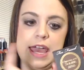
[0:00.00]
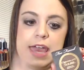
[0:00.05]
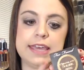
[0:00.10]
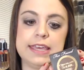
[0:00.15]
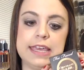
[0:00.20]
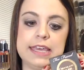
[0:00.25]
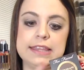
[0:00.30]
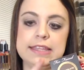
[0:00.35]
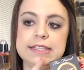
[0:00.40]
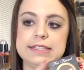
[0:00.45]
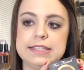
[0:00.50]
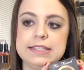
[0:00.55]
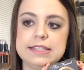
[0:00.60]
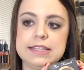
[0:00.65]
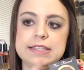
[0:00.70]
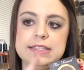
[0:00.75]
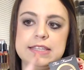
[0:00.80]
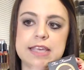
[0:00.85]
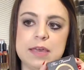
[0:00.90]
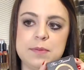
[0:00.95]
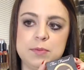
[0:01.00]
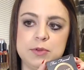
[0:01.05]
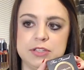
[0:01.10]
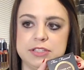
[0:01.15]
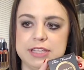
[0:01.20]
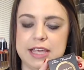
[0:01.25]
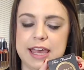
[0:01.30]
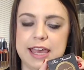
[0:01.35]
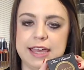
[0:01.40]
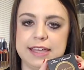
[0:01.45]
Again, this is the sample
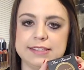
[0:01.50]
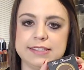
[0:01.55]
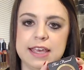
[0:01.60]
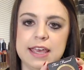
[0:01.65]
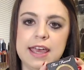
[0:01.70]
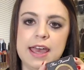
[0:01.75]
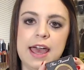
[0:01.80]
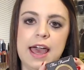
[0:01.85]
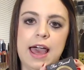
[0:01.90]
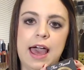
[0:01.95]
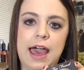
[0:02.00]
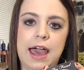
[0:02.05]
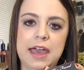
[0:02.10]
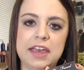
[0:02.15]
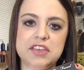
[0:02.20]
size. I